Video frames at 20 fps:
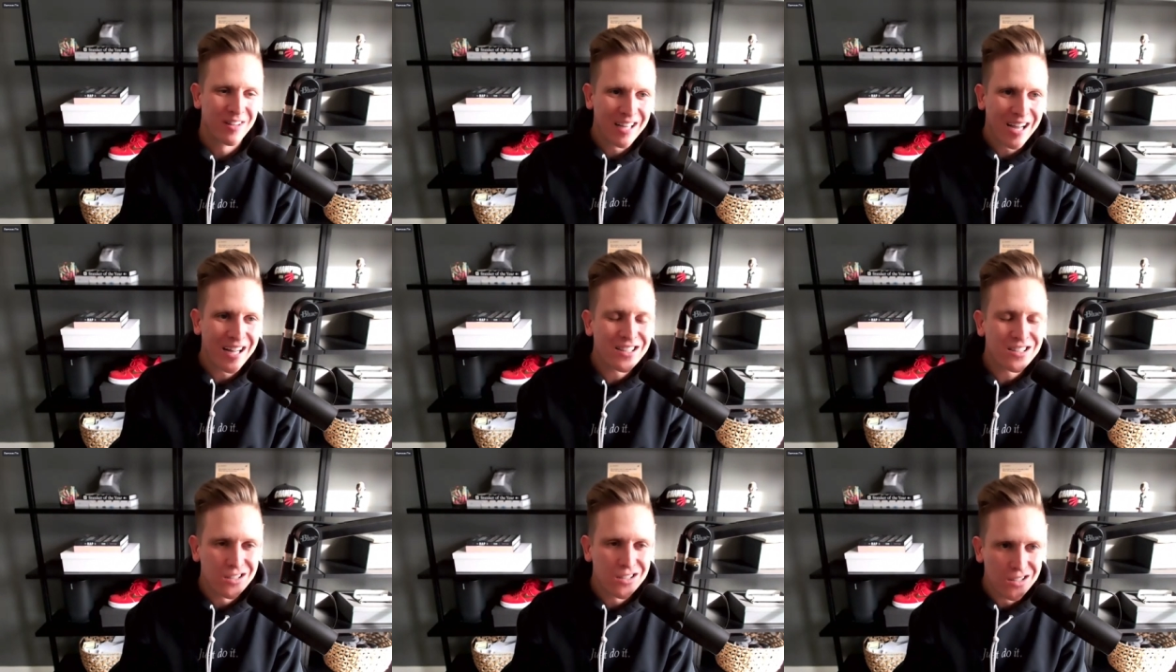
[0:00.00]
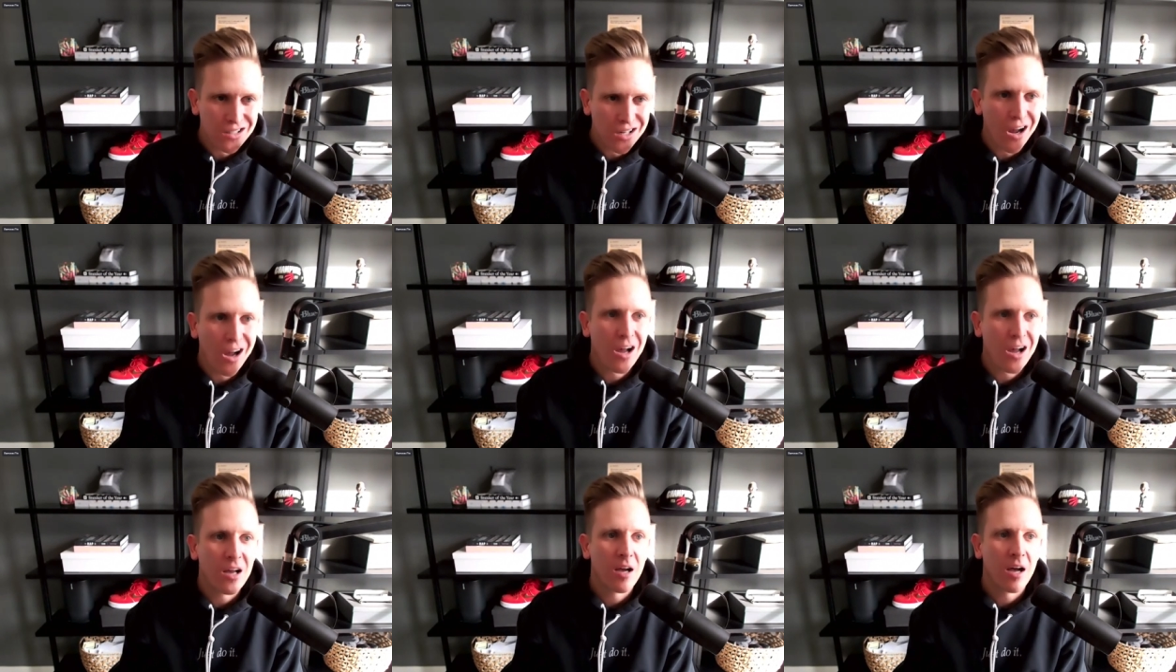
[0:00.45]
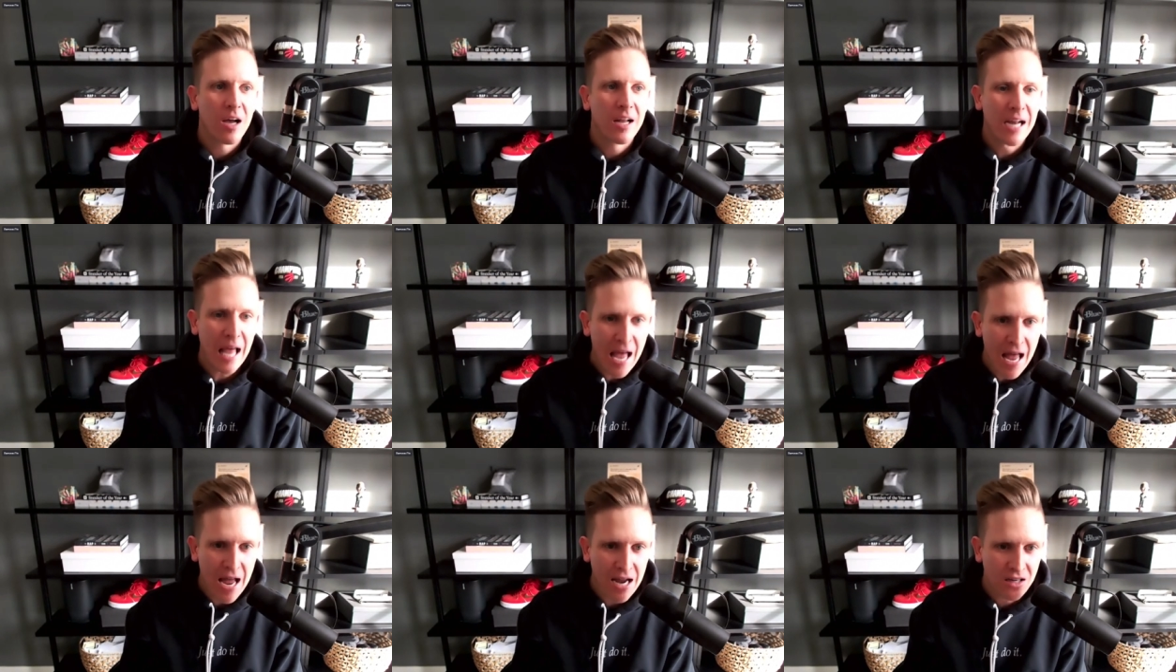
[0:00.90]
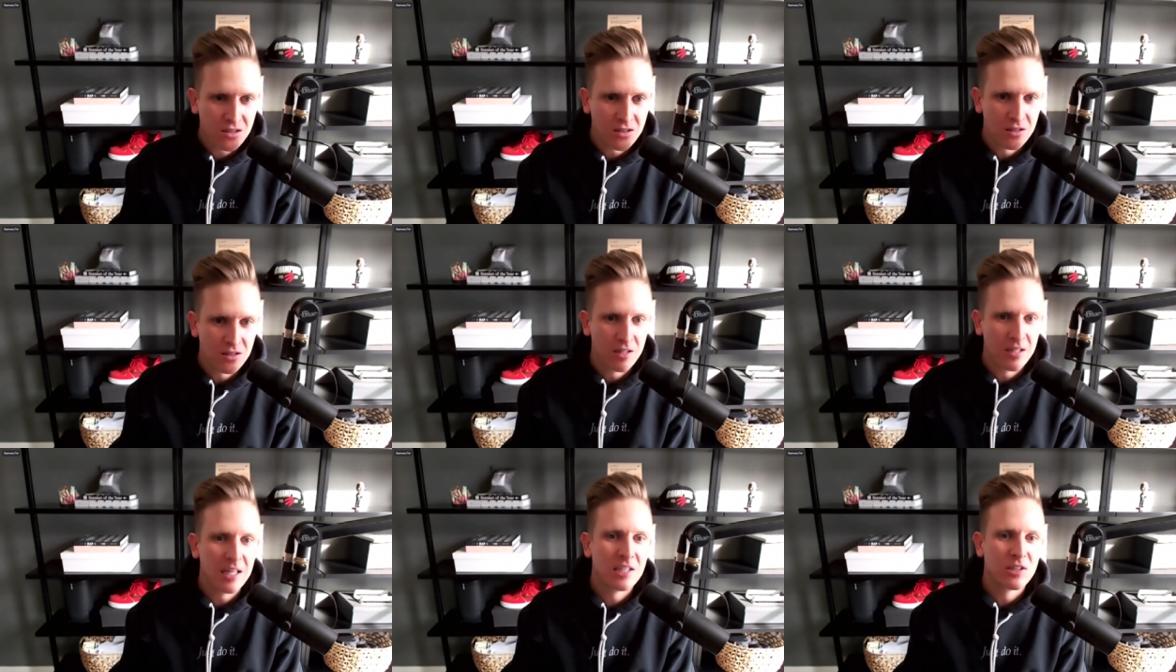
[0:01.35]
That's not an
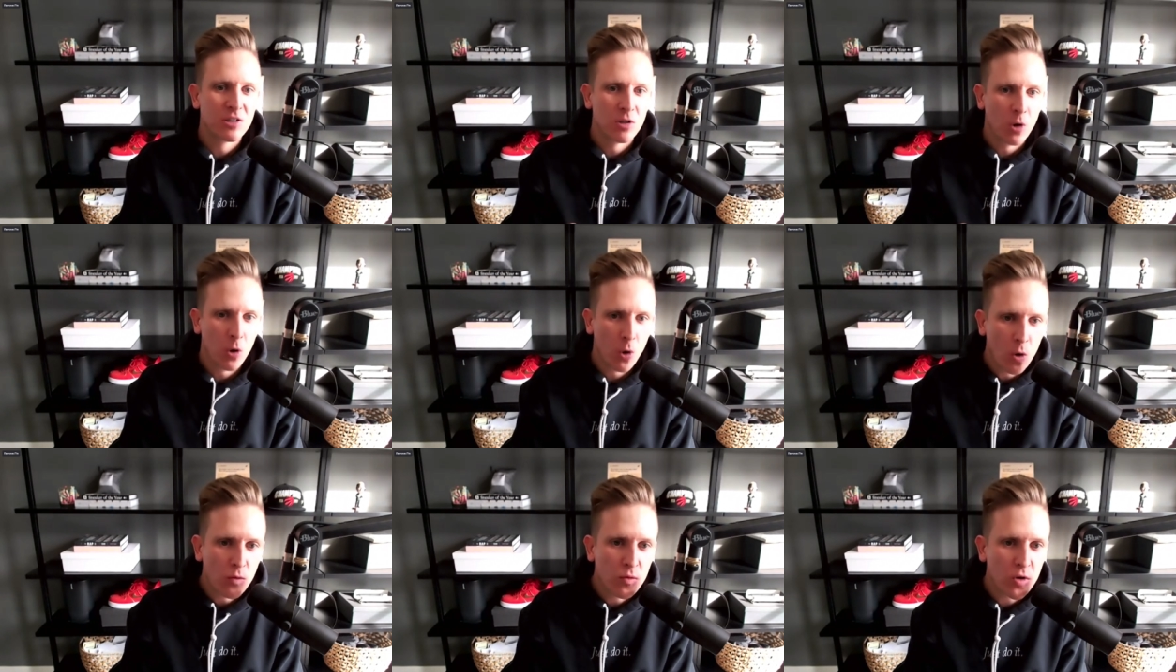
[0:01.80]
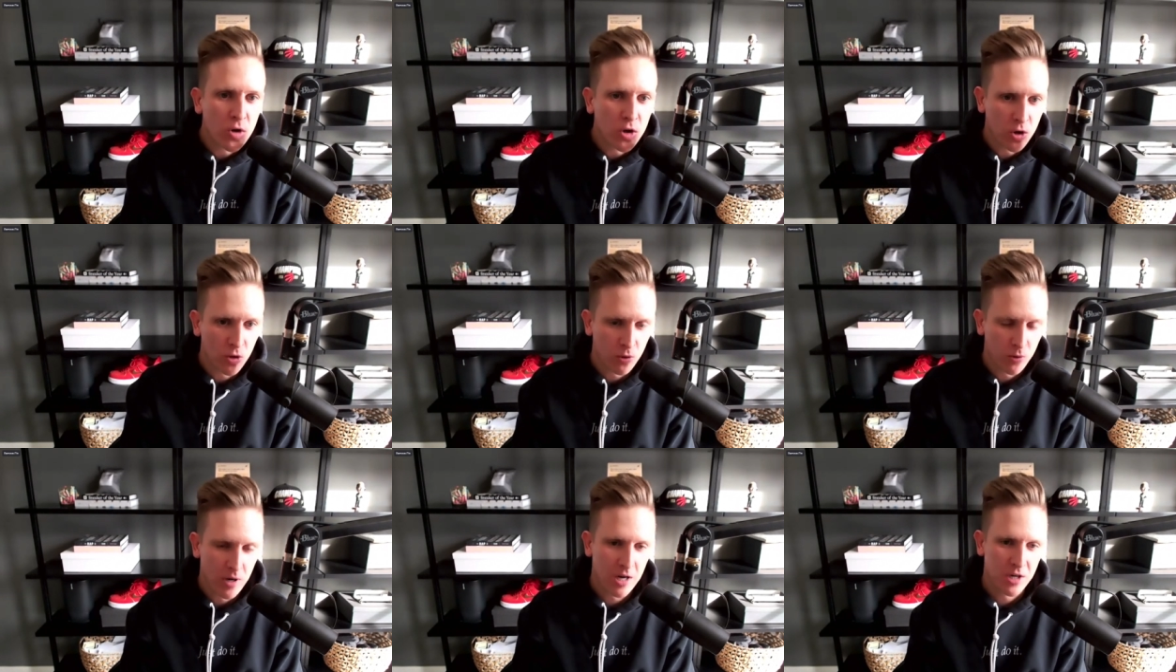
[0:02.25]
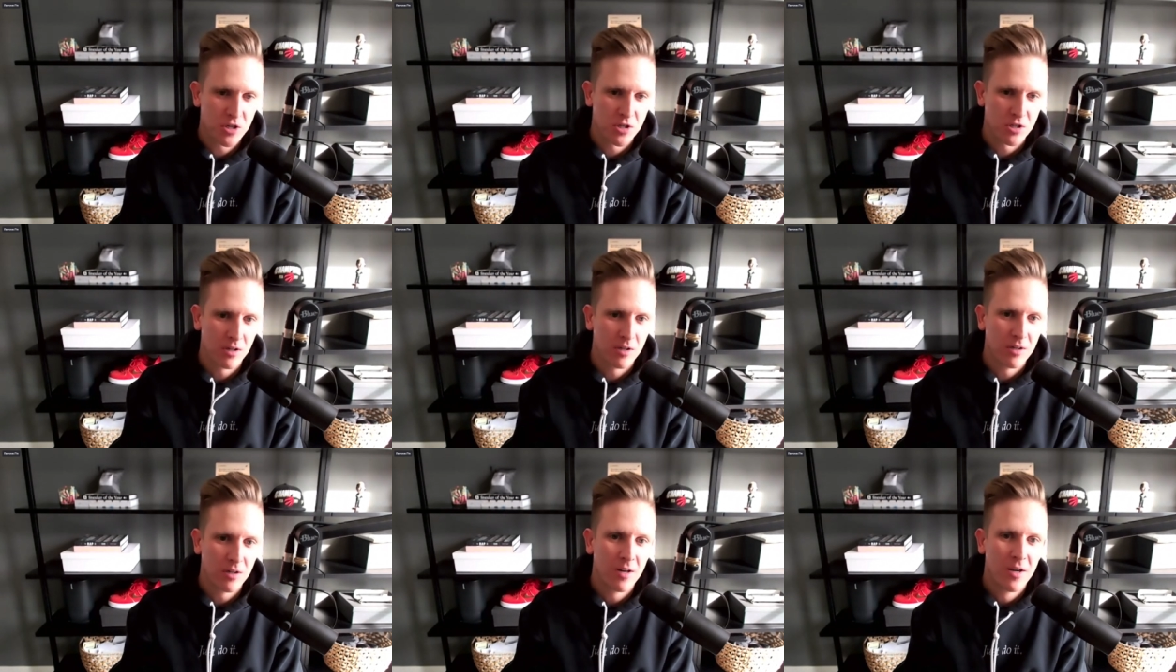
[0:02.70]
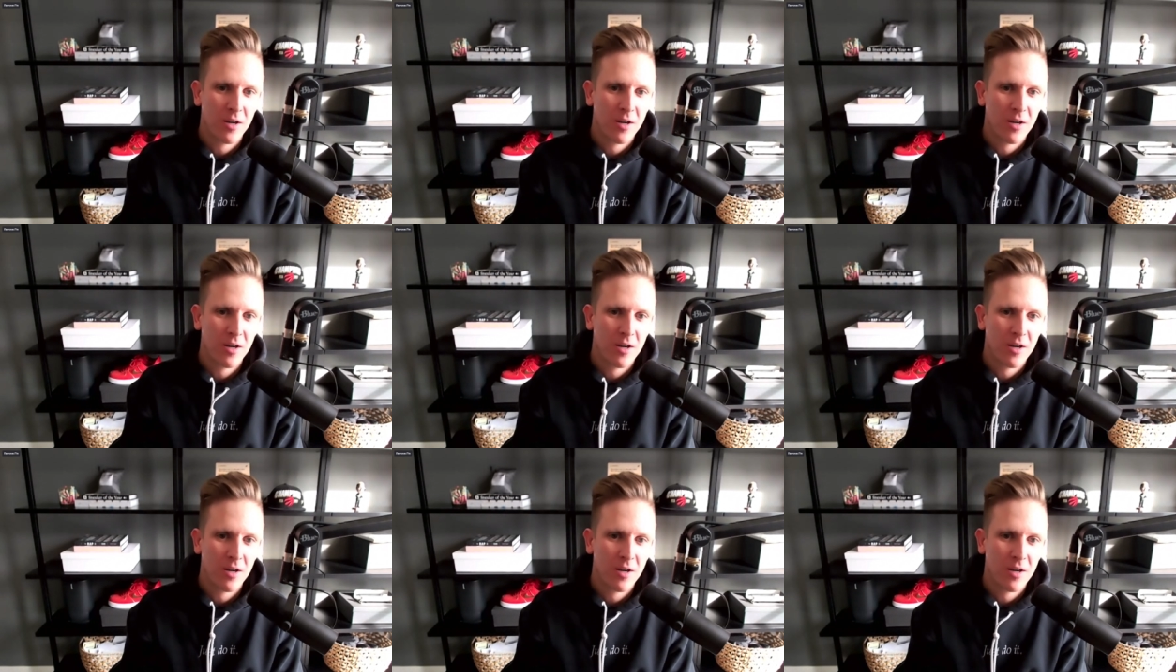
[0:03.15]
accident. It's an overcorrection